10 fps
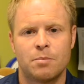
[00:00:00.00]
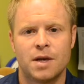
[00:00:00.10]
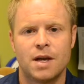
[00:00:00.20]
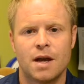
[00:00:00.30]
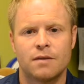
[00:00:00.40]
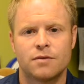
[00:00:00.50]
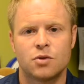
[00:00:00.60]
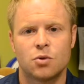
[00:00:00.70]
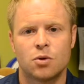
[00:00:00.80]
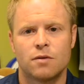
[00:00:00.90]

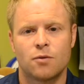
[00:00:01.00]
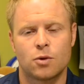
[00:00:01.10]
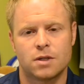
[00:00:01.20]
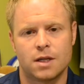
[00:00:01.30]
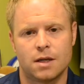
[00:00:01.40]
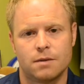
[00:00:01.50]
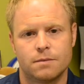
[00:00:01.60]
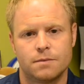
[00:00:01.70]
PFTour14.